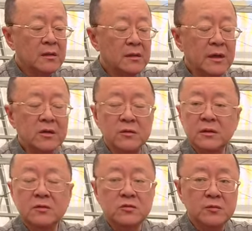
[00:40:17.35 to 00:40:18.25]

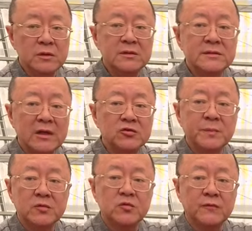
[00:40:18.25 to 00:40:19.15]
it's actually
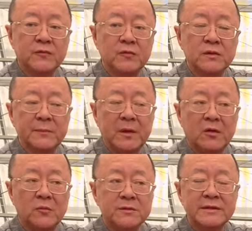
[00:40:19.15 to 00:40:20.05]
be good for about
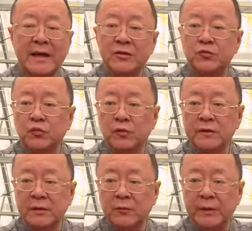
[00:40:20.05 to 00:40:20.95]
almost 10 to
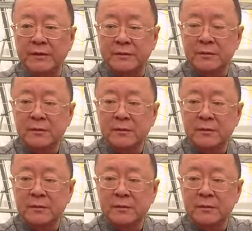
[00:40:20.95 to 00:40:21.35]
14 weeks.